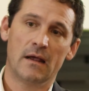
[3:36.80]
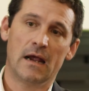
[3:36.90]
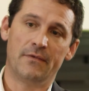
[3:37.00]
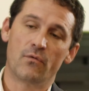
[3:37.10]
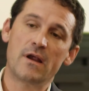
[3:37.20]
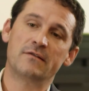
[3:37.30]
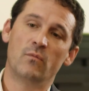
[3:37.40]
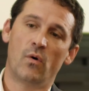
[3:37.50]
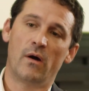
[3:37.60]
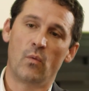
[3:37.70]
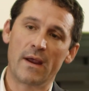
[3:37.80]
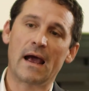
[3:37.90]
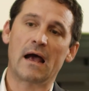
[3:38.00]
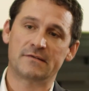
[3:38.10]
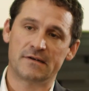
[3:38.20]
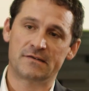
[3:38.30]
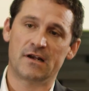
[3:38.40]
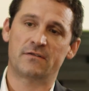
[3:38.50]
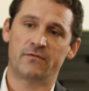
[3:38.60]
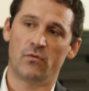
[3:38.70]
And the reason why we are
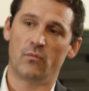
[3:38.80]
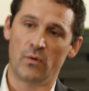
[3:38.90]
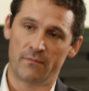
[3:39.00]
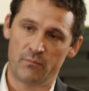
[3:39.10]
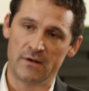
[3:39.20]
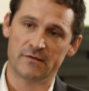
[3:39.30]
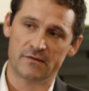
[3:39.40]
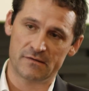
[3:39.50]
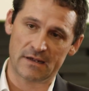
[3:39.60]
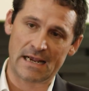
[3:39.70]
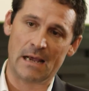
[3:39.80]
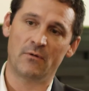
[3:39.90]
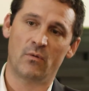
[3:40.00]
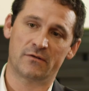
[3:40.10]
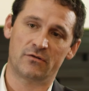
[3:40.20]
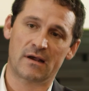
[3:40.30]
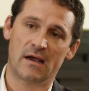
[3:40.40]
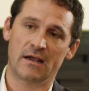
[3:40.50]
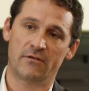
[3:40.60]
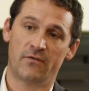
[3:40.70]
successful with businesses that come to us who
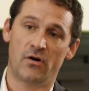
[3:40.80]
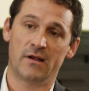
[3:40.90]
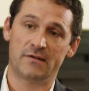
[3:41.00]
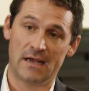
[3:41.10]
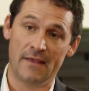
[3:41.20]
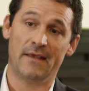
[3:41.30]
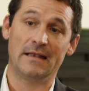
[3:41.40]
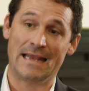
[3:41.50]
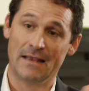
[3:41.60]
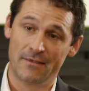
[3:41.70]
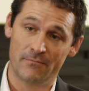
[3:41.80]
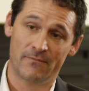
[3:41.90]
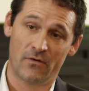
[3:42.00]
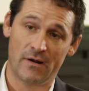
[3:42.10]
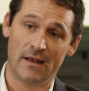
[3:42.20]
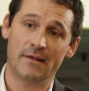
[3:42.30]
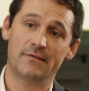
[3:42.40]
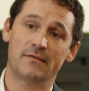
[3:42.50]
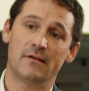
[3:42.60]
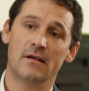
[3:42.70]
can't get finance and then get them
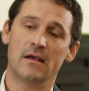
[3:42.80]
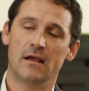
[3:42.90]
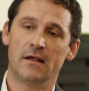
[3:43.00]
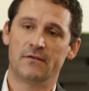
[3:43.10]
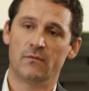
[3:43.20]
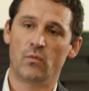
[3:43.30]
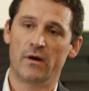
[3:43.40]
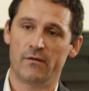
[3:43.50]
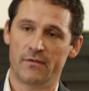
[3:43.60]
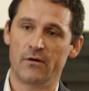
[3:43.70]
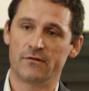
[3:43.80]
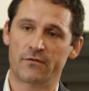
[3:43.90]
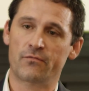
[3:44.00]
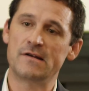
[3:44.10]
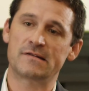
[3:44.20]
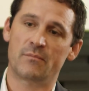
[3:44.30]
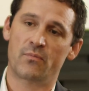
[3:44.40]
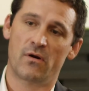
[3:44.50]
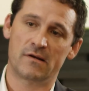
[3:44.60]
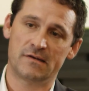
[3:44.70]
finance is that there is a three-step
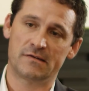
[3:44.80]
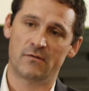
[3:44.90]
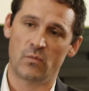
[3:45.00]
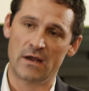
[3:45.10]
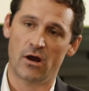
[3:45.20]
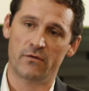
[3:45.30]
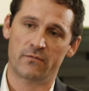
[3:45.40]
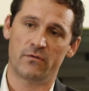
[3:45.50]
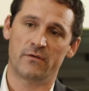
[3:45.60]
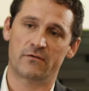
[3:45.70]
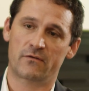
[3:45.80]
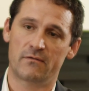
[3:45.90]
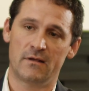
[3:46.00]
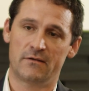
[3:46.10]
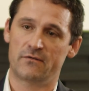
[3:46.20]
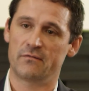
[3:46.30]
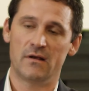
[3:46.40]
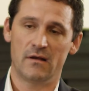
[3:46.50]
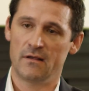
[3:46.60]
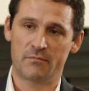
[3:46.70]
process that we go through
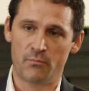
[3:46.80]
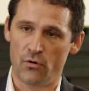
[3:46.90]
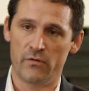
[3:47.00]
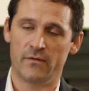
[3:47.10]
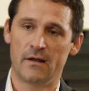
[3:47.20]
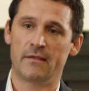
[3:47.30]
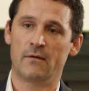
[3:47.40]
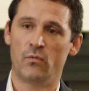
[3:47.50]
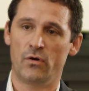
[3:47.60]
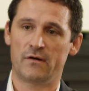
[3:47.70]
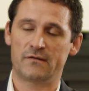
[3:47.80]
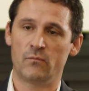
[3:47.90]
that's proven that works.